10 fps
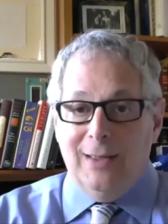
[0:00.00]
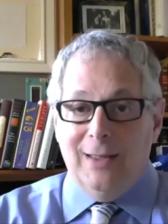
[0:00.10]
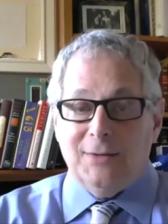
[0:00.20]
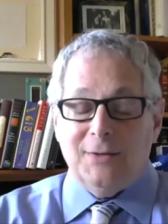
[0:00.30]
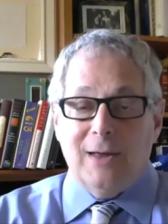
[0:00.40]

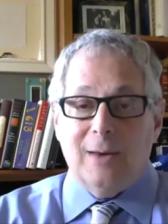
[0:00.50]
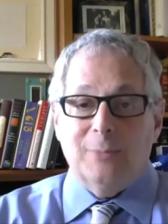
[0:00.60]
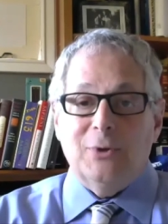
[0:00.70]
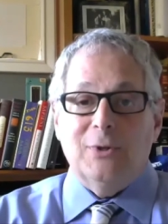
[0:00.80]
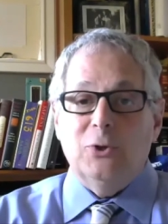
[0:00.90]
It's not up
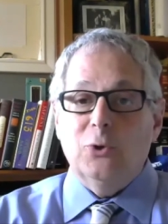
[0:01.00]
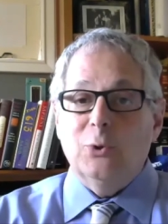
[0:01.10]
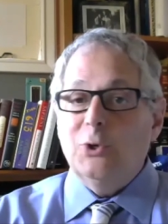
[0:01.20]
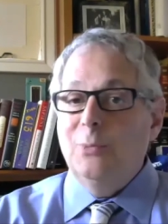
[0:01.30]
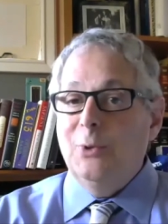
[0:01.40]
to the Jewish
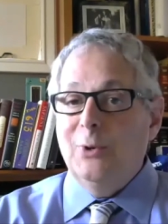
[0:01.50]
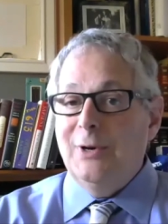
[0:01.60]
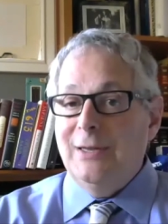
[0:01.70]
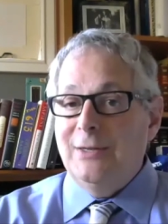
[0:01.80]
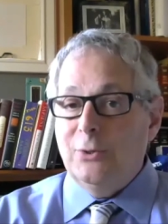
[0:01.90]

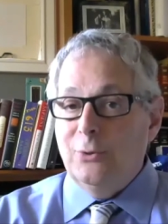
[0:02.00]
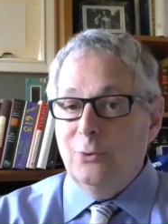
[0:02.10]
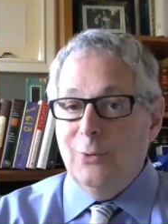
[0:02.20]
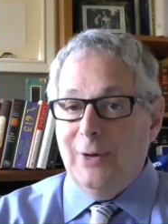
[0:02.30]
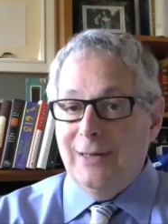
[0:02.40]
community
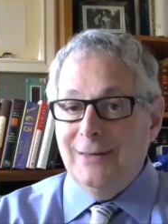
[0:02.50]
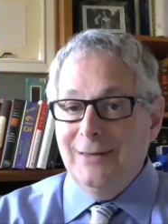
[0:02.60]
to